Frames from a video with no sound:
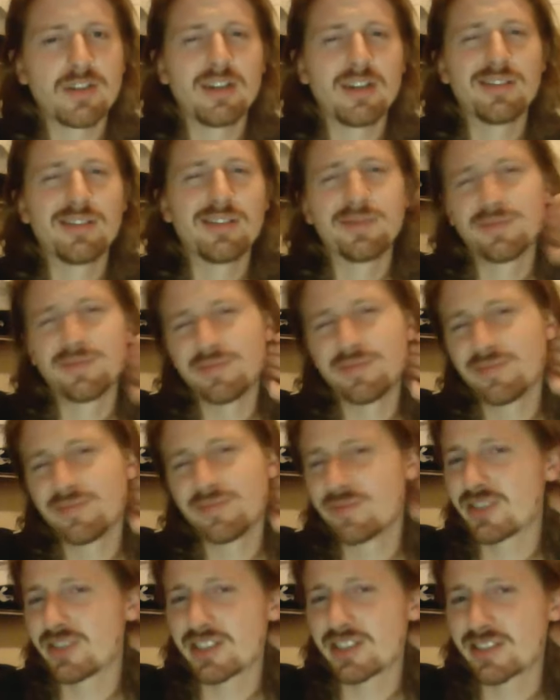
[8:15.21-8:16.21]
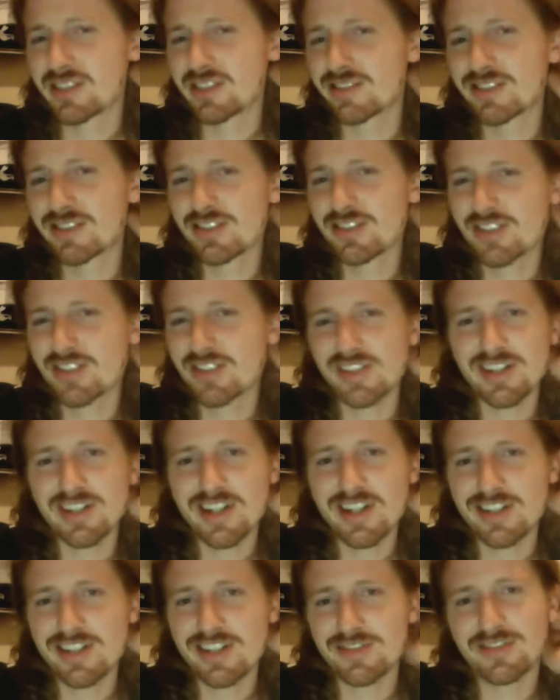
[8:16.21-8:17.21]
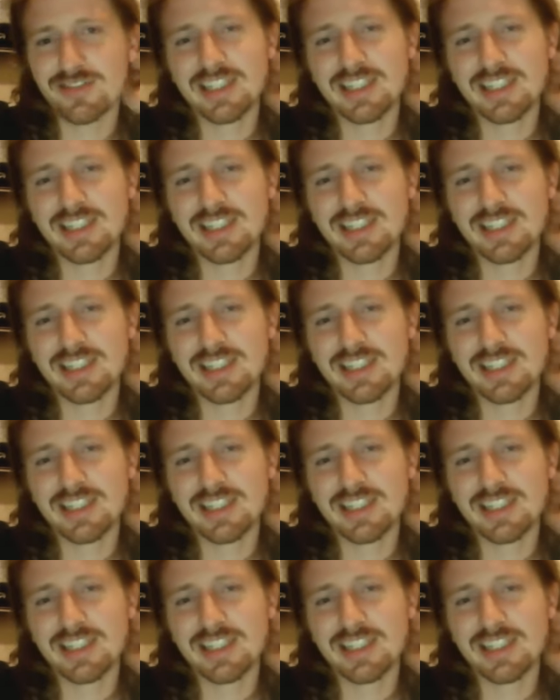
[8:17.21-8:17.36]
Um, just good stuff.